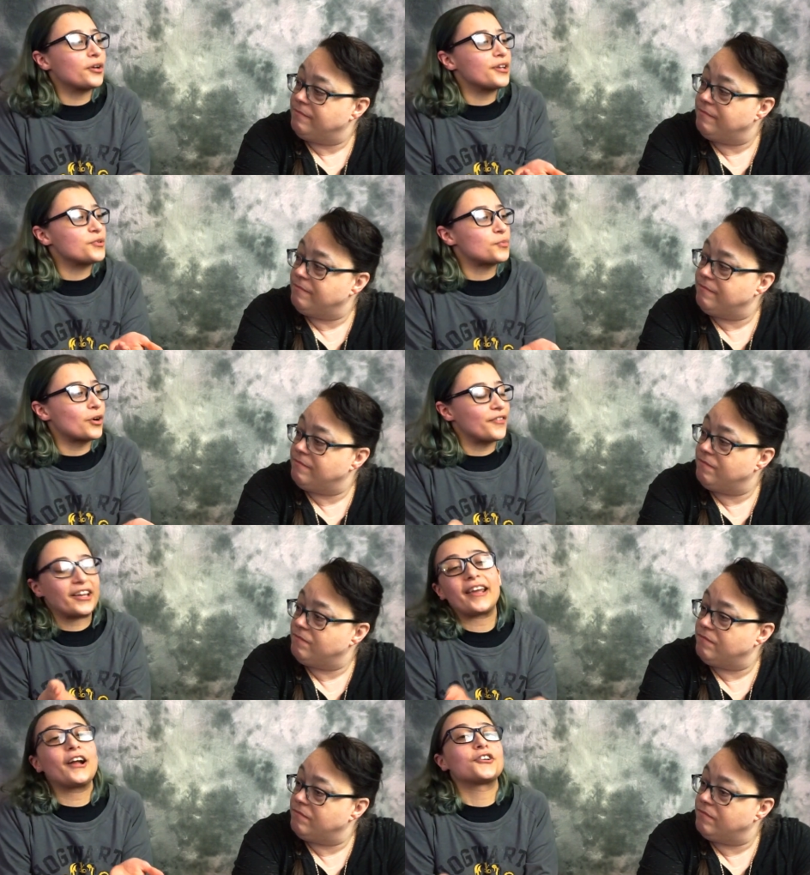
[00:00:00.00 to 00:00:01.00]
Speaker 1: it was more of
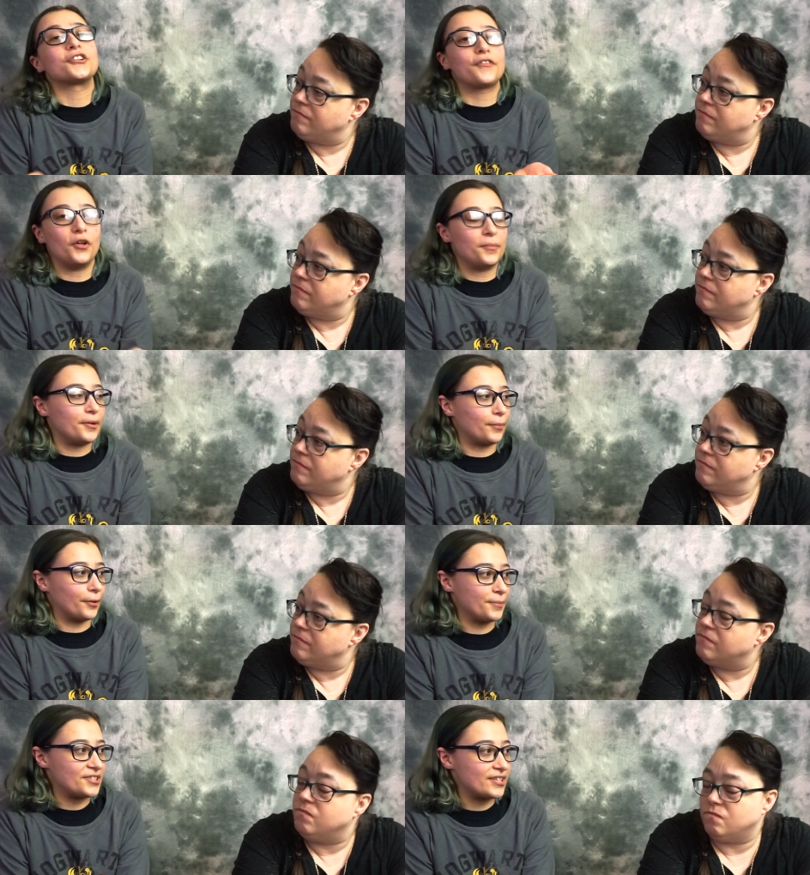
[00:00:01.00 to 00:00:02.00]
like a character development
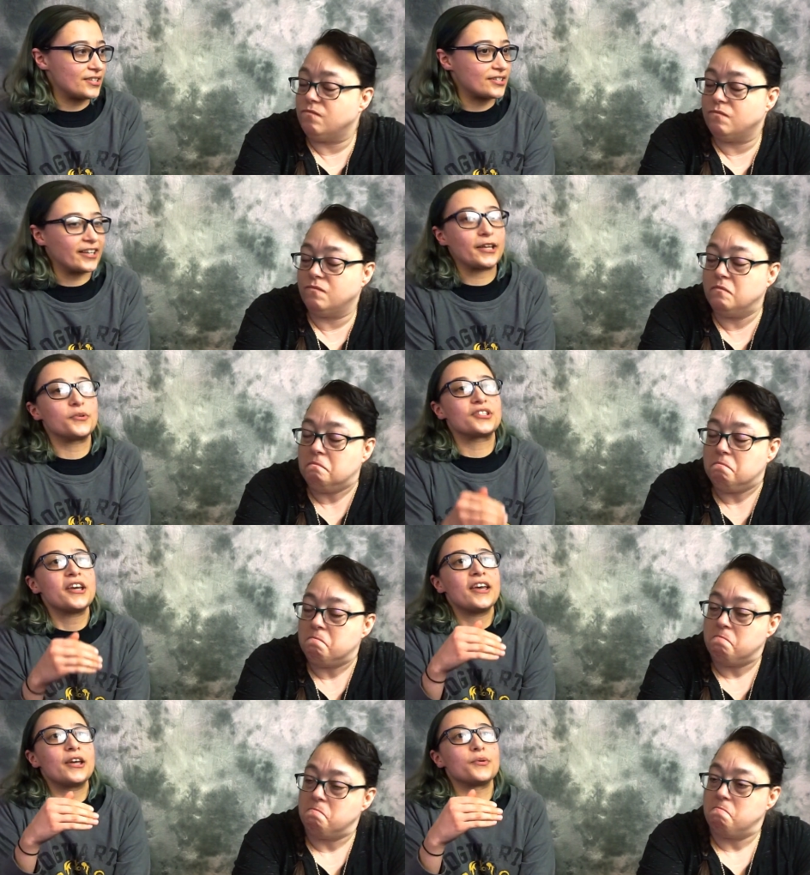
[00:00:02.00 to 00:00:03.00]
purposes. Mm. Like it was
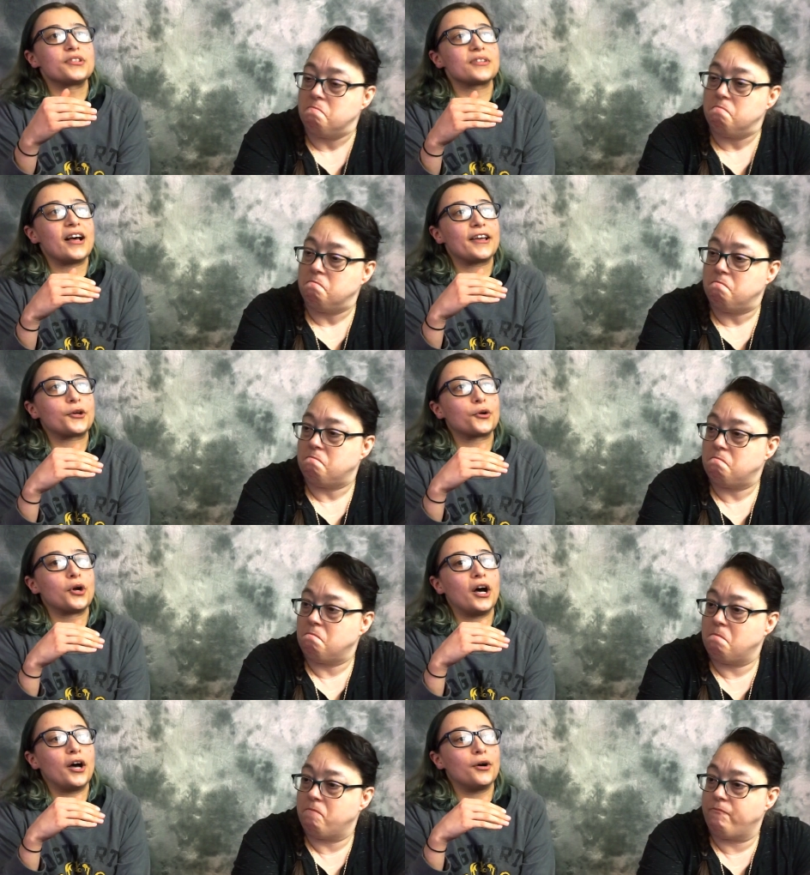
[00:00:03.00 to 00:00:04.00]
it was like
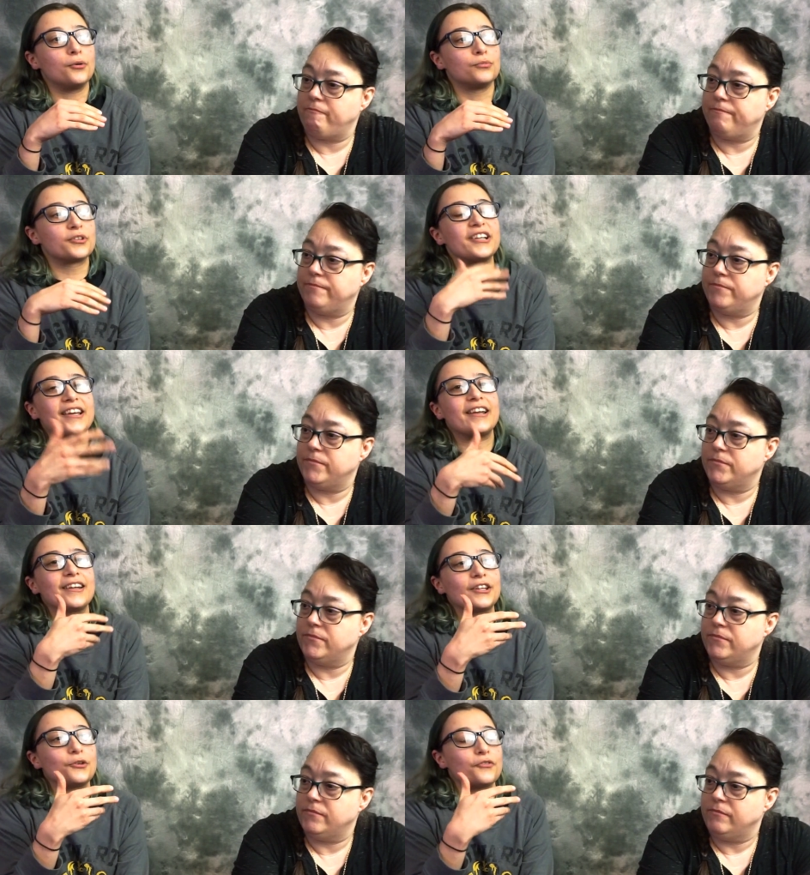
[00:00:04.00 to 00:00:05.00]
uh re
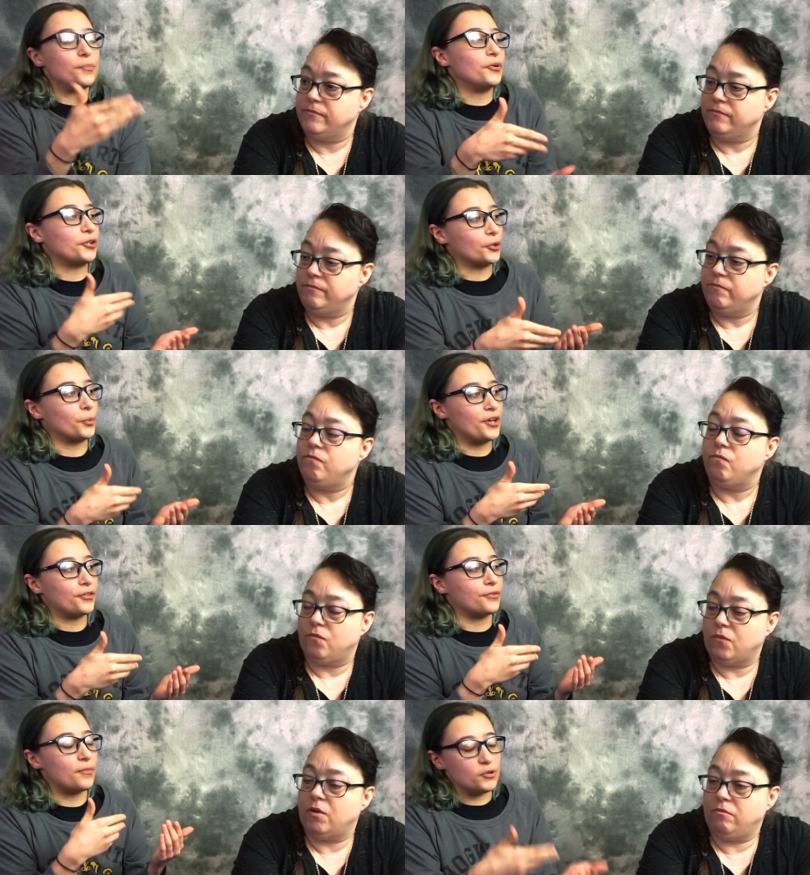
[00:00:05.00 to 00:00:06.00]
getting you familiar
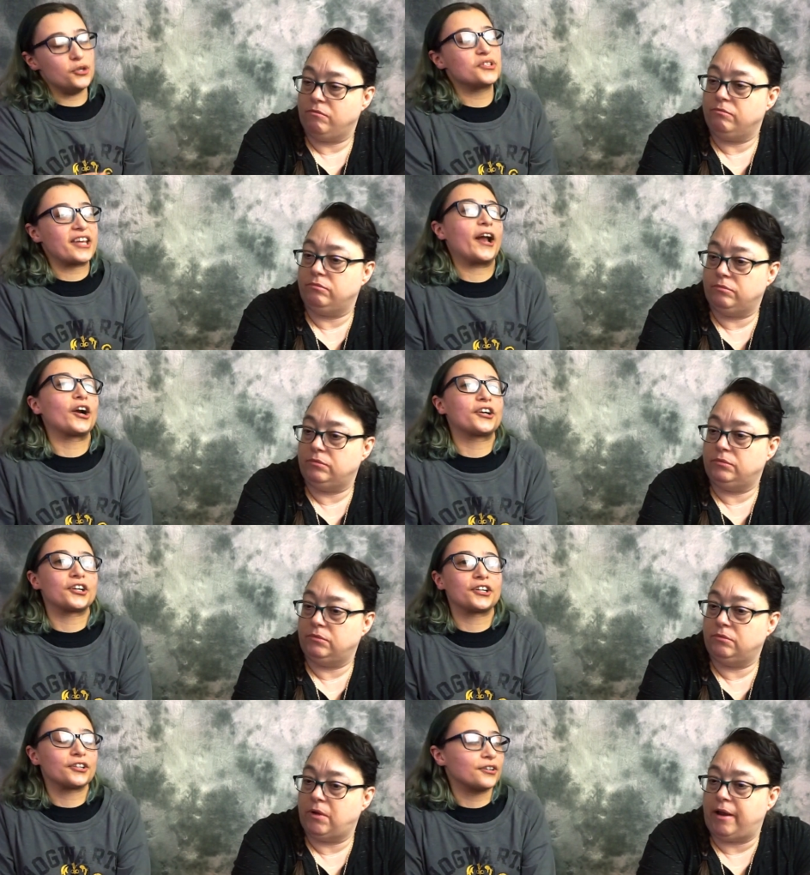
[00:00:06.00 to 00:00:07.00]
with
Speaker 2: Newt's
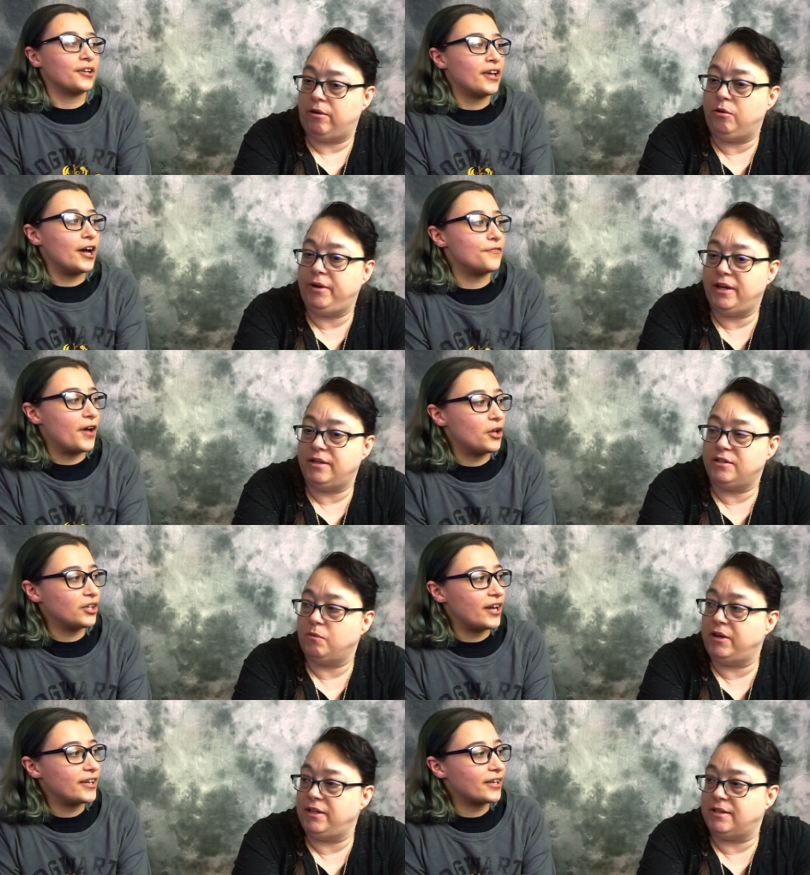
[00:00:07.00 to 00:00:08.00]
character. Yeah, who he is,
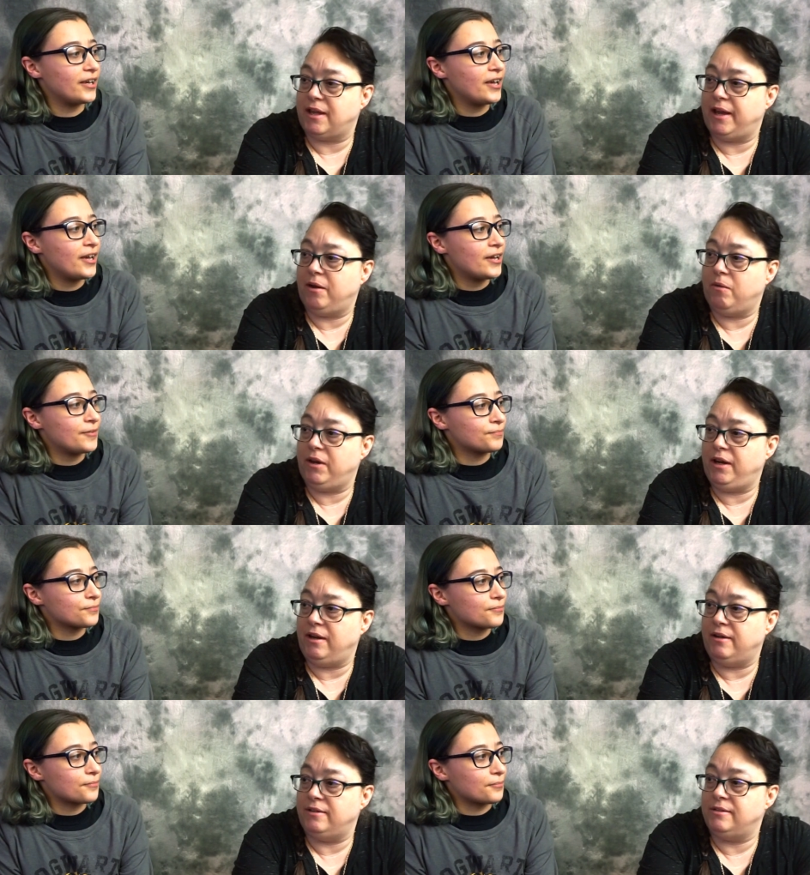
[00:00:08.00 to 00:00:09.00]
what like. he's like, what he
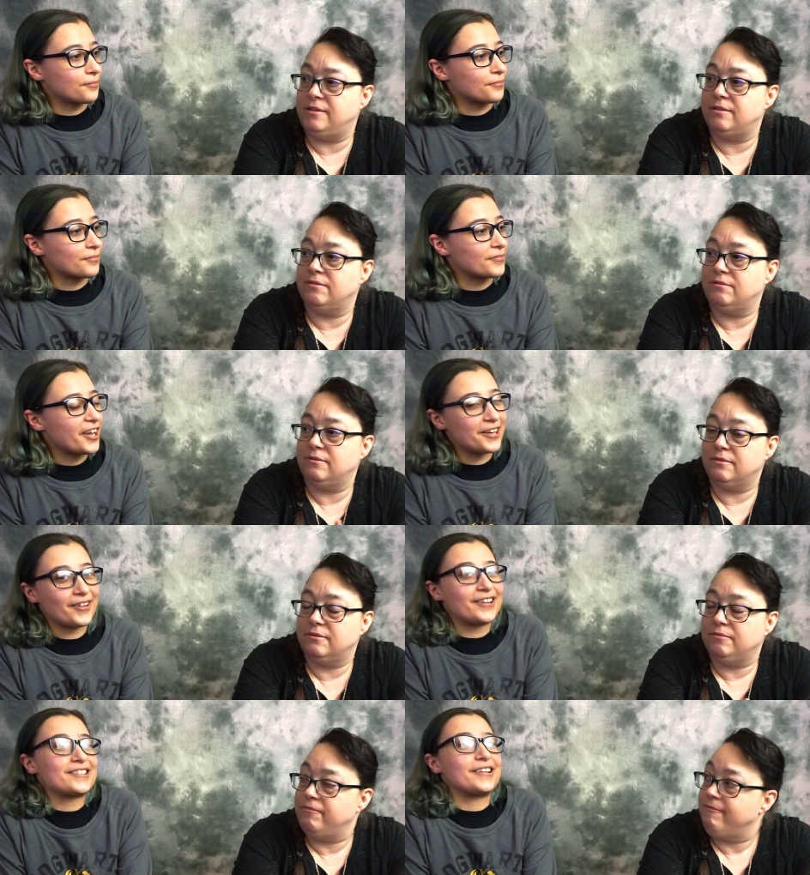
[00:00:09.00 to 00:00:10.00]
does. Mm-hmm.
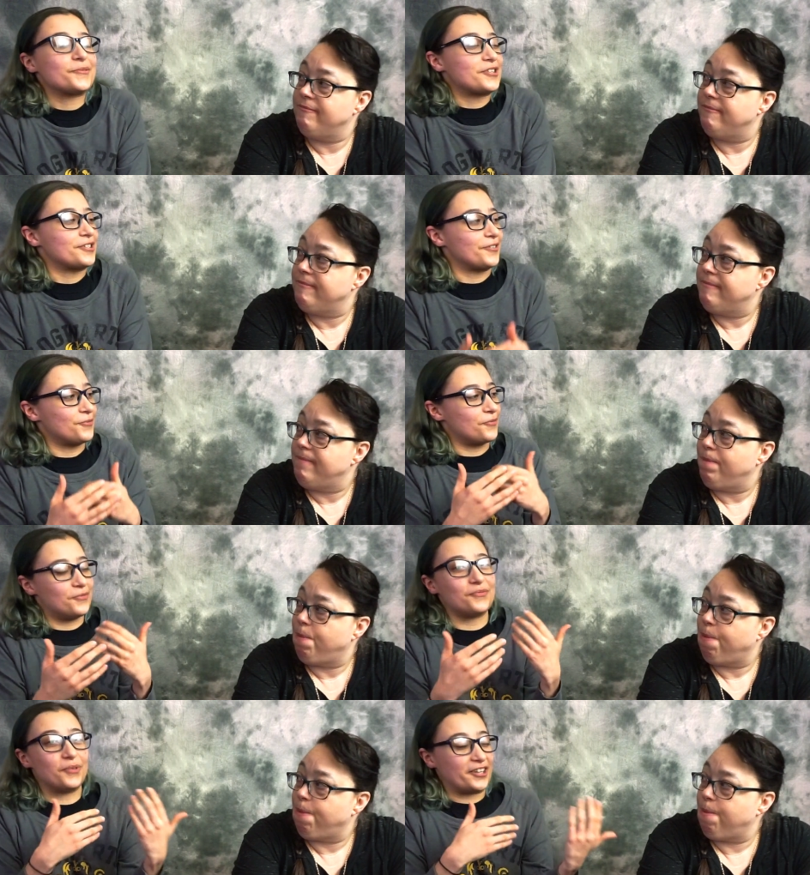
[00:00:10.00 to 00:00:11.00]
Speaker 1: And like I said, it was just the
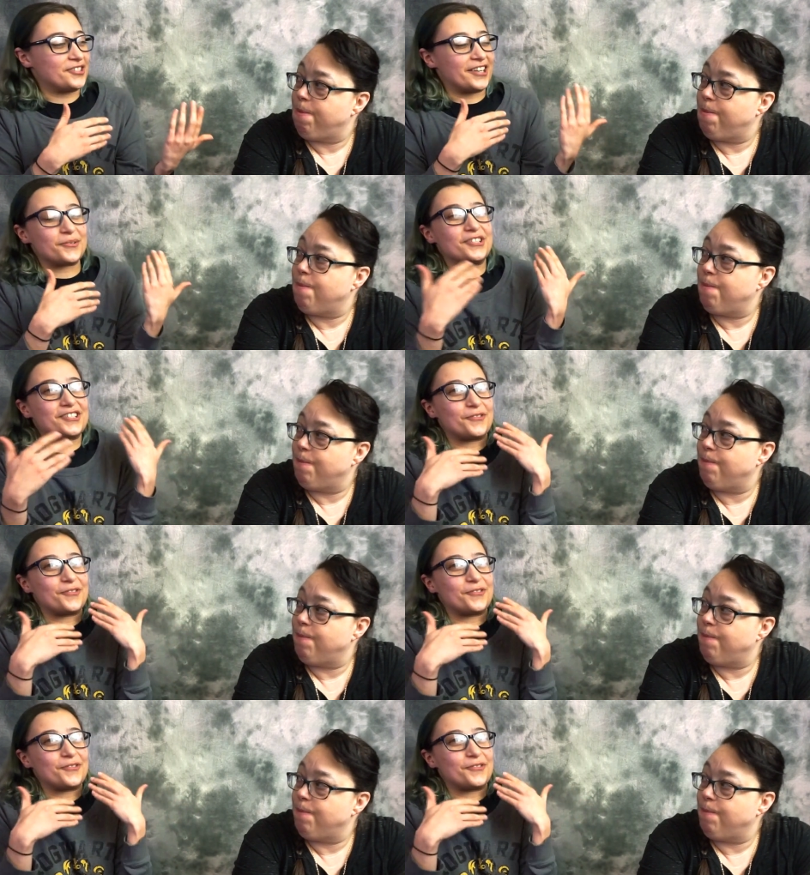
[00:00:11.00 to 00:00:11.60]
like you said, it was just a